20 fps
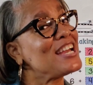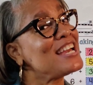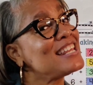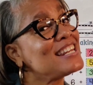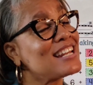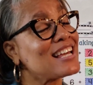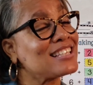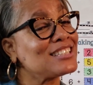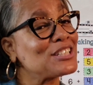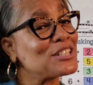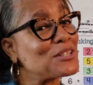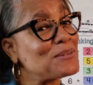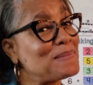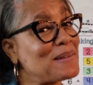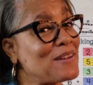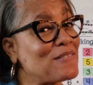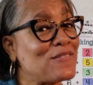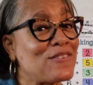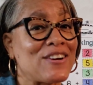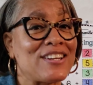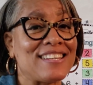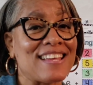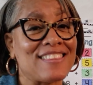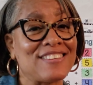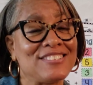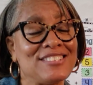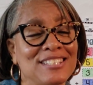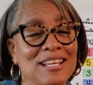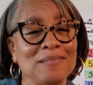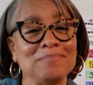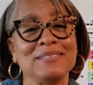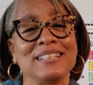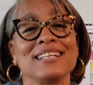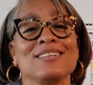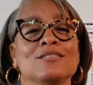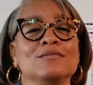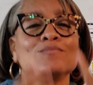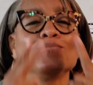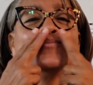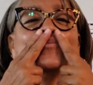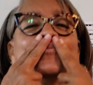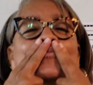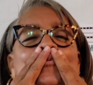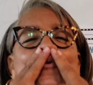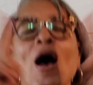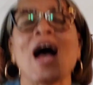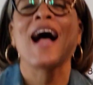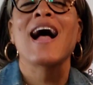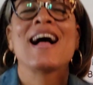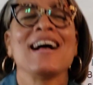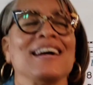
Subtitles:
in a little bit for another subject. Mwah!